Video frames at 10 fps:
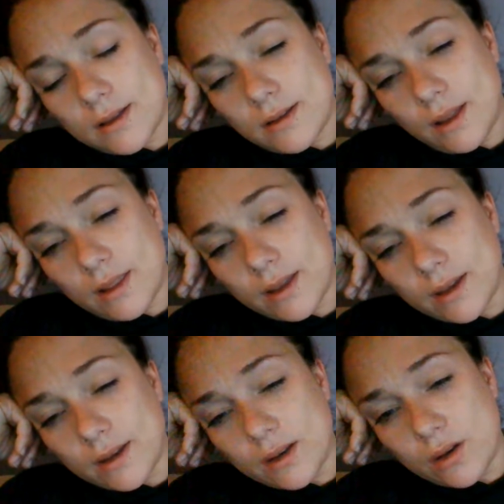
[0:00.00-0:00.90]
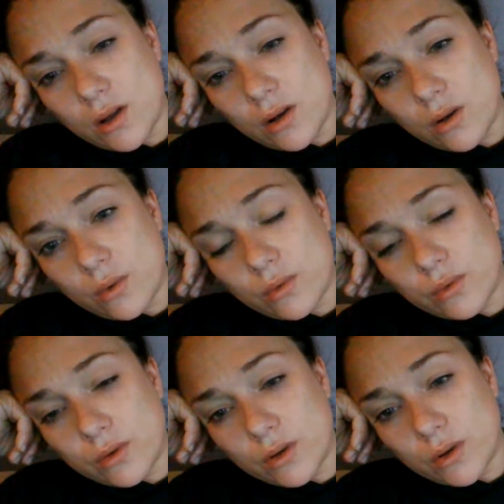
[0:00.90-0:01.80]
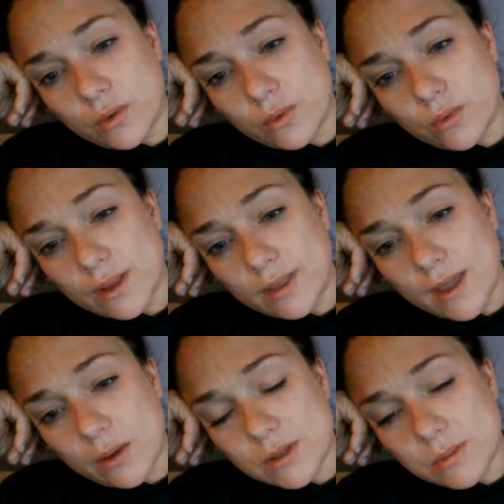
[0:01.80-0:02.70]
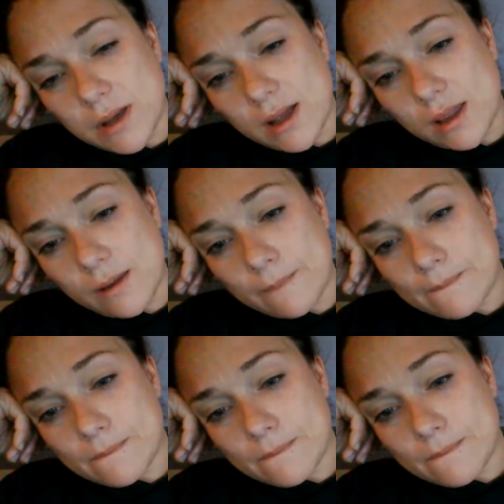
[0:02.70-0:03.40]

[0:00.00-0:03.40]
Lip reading: not like I didn't know, like that was my